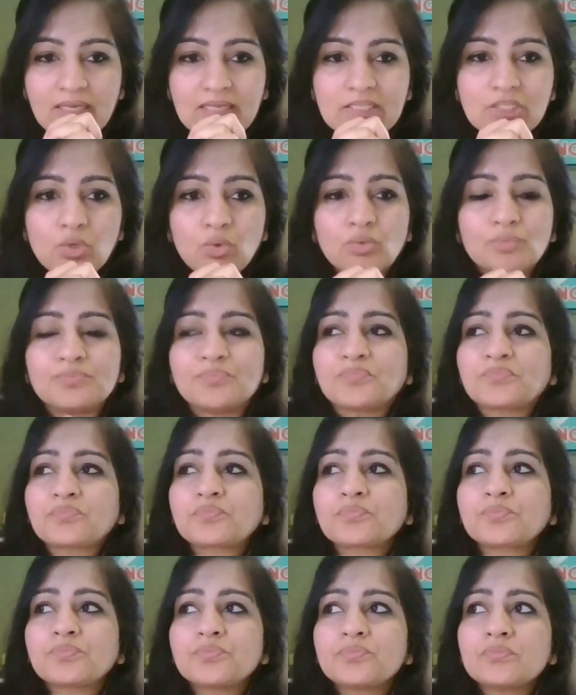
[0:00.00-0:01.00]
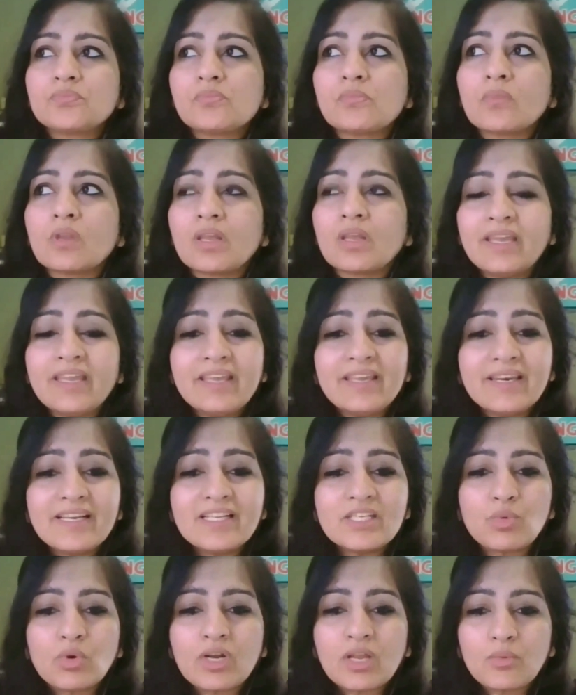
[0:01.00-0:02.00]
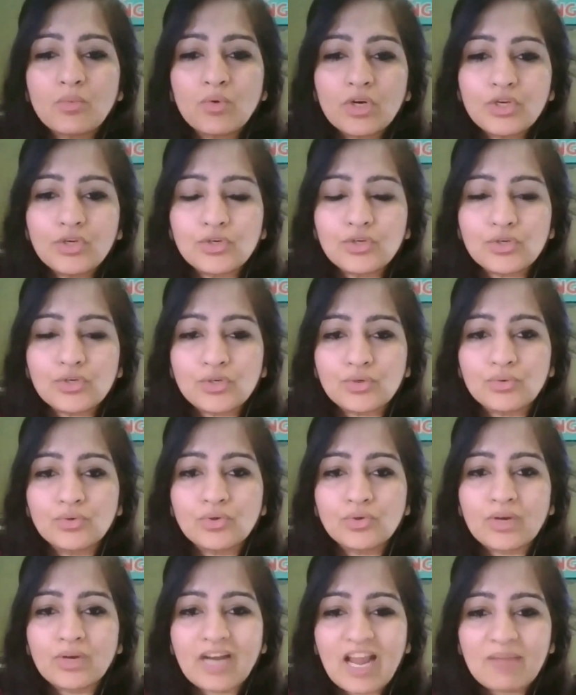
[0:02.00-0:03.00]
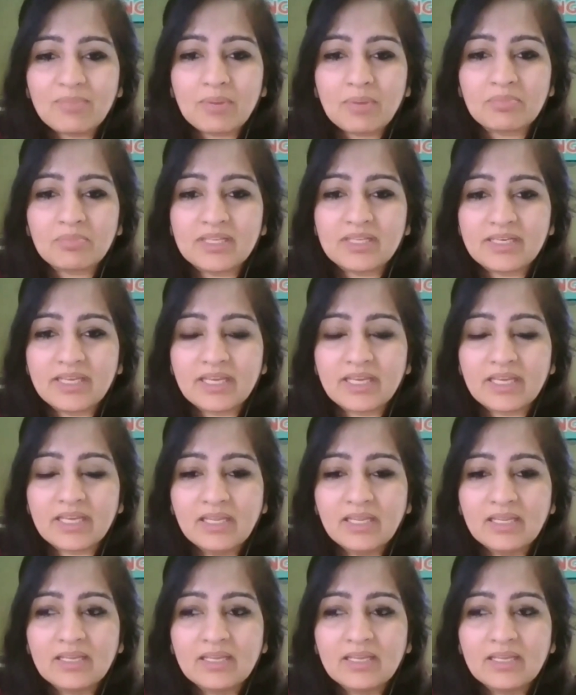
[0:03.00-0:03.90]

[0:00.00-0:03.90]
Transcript: So here is what I want you to do to wrap up the day.